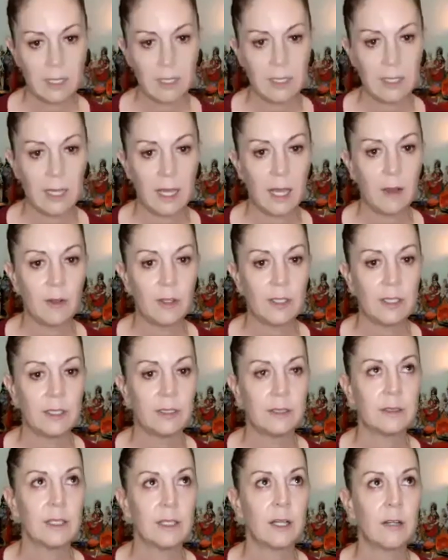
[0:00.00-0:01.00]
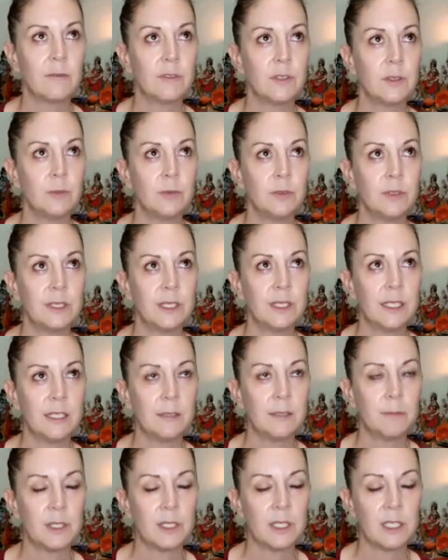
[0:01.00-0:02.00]
And now in a comfortable
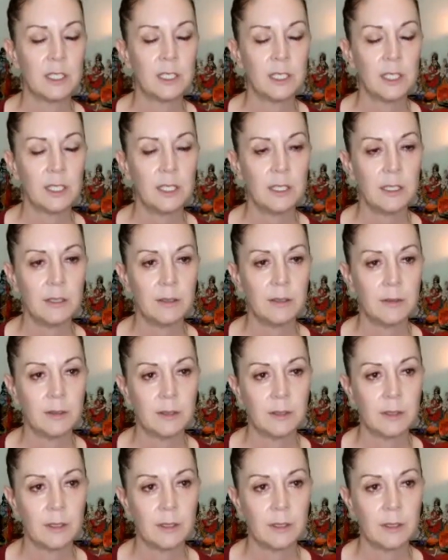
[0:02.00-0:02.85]
sitting position,